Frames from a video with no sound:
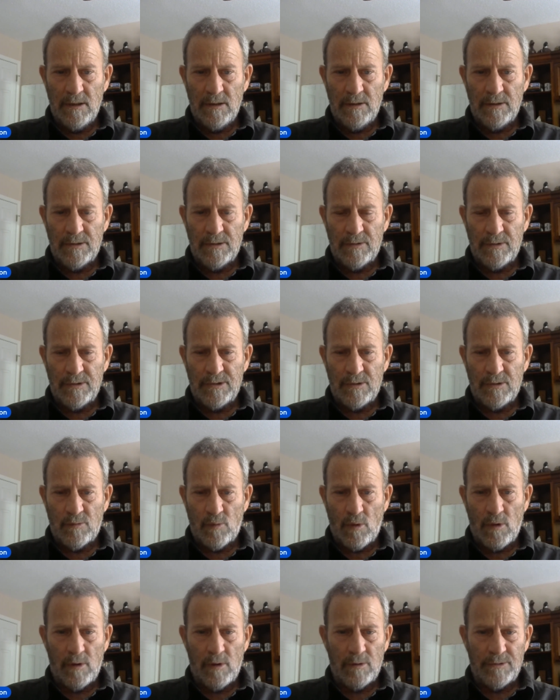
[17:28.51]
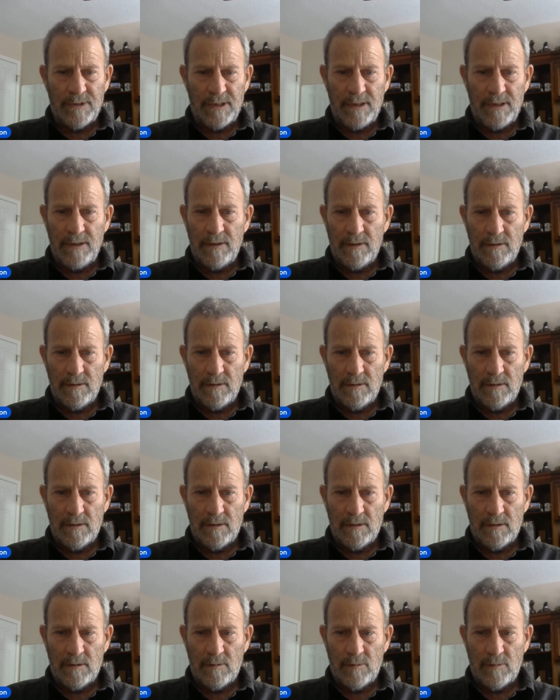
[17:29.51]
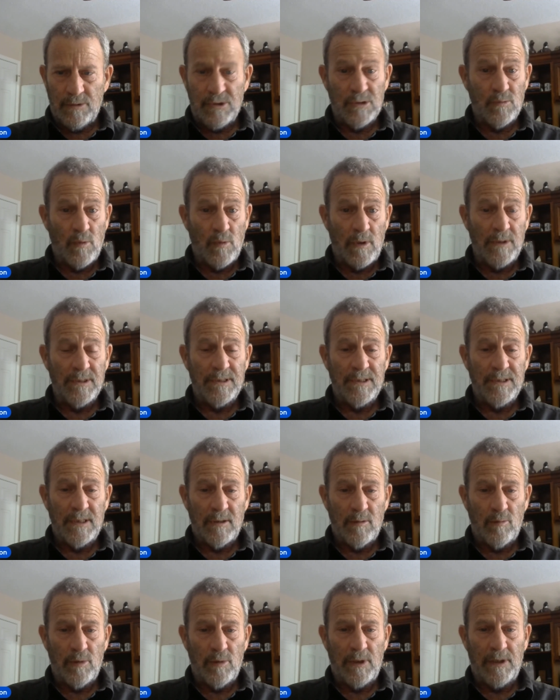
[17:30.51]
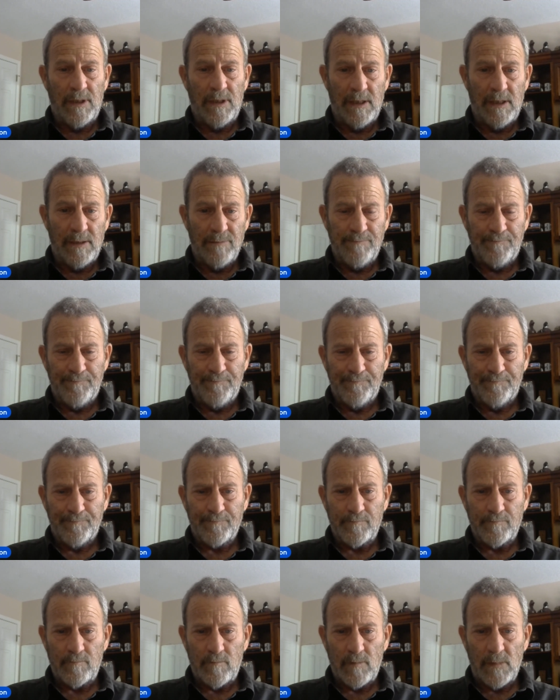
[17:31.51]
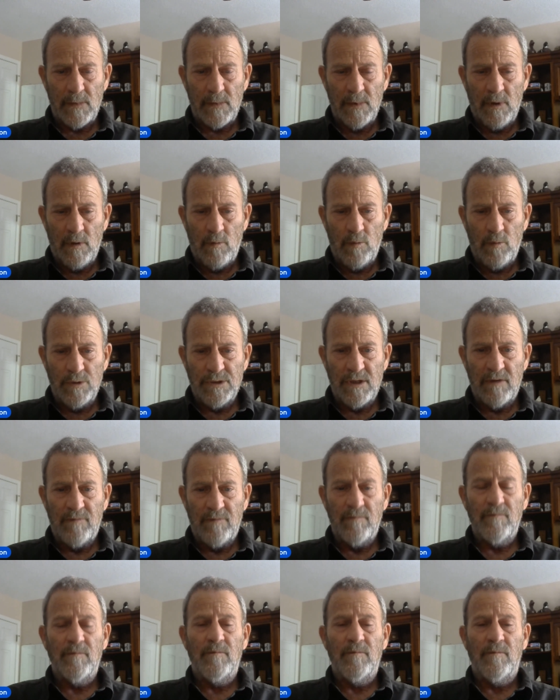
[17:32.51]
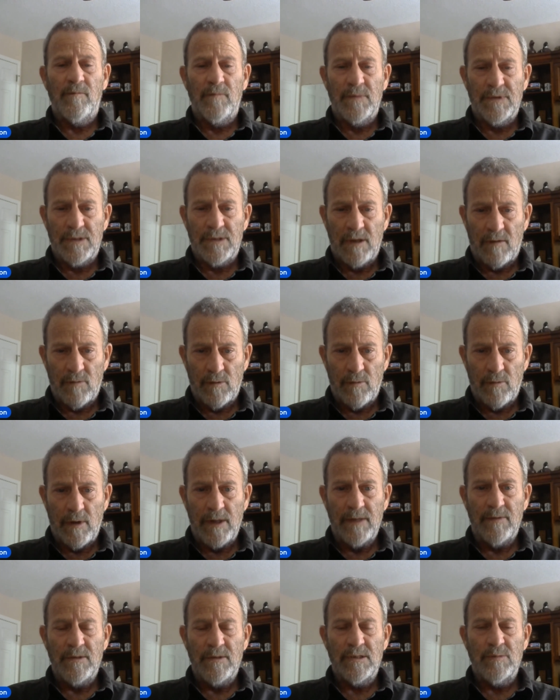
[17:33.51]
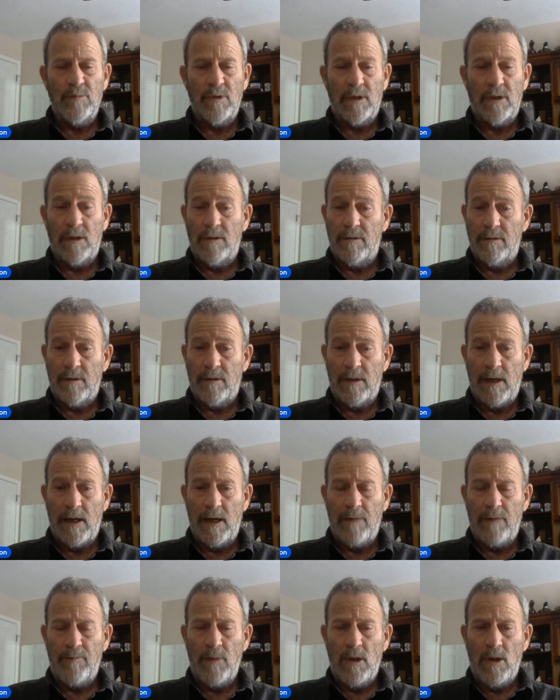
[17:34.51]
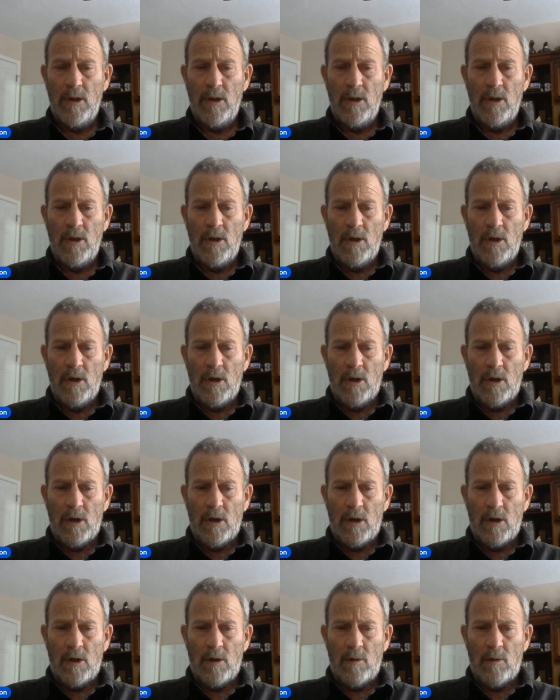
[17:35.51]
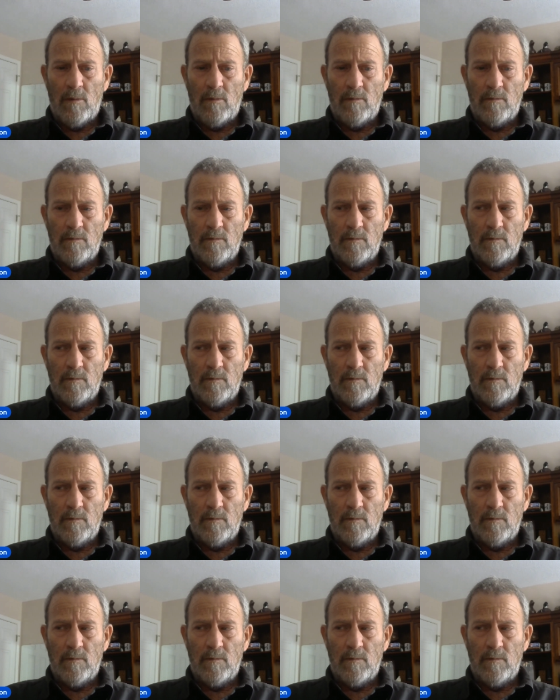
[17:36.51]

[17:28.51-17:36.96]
So it's the royalty, uh, which is one single bloodline, um, which I discovered writing this book. I learned a lot. Um,